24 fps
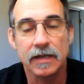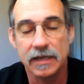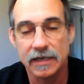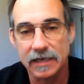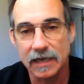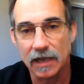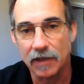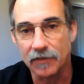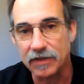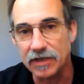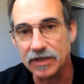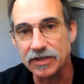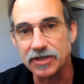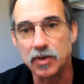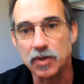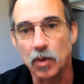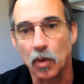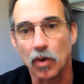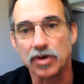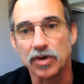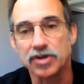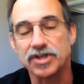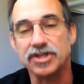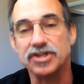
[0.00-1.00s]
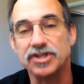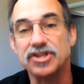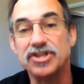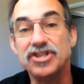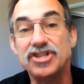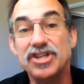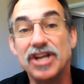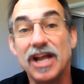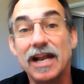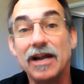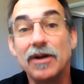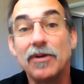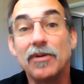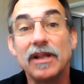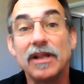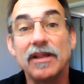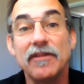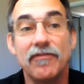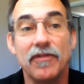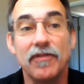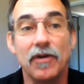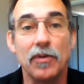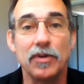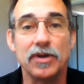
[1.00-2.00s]
Now, these courses generally
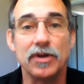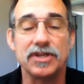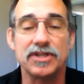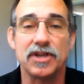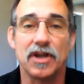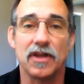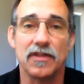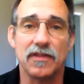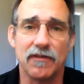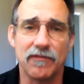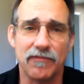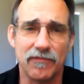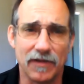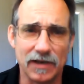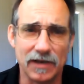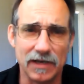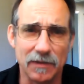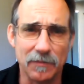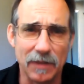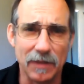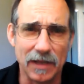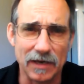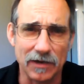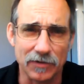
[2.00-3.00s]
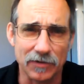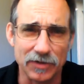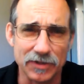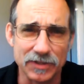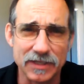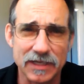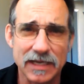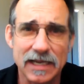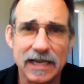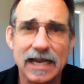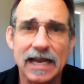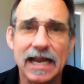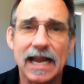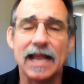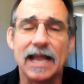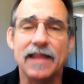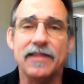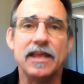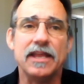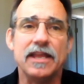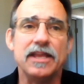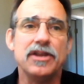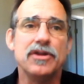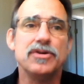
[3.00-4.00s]
focus on the fundamentals
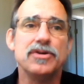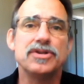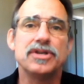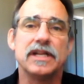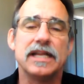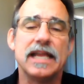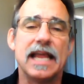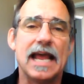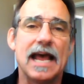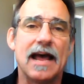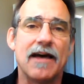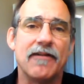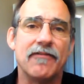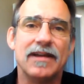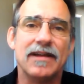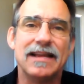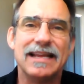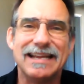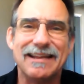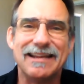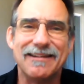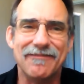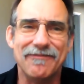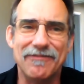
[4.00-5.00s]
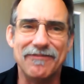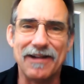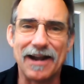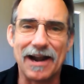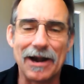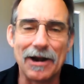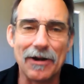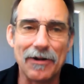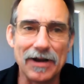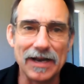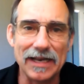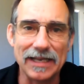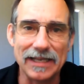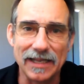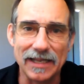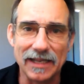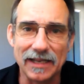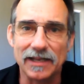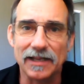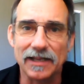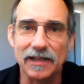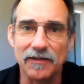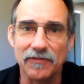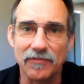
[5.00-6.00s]
and they usually have very
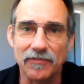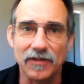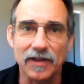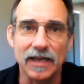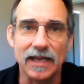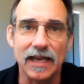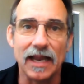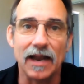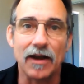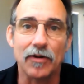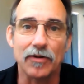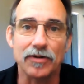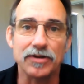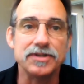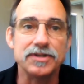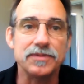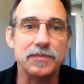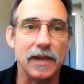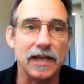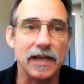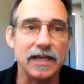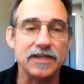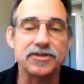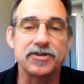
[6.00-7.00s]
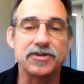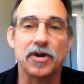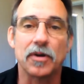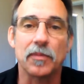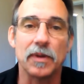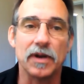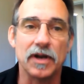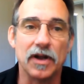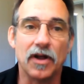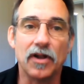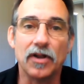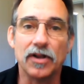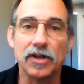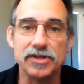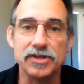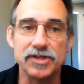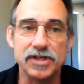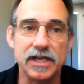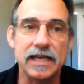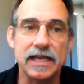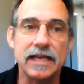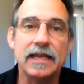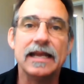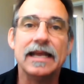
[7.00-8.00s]
little, if any, aerospace
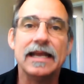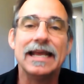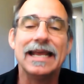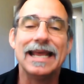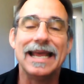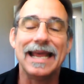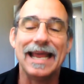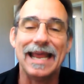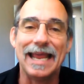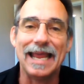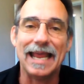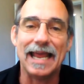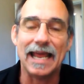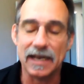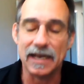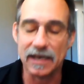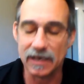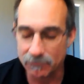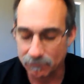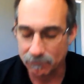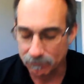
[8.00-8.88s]
terminology and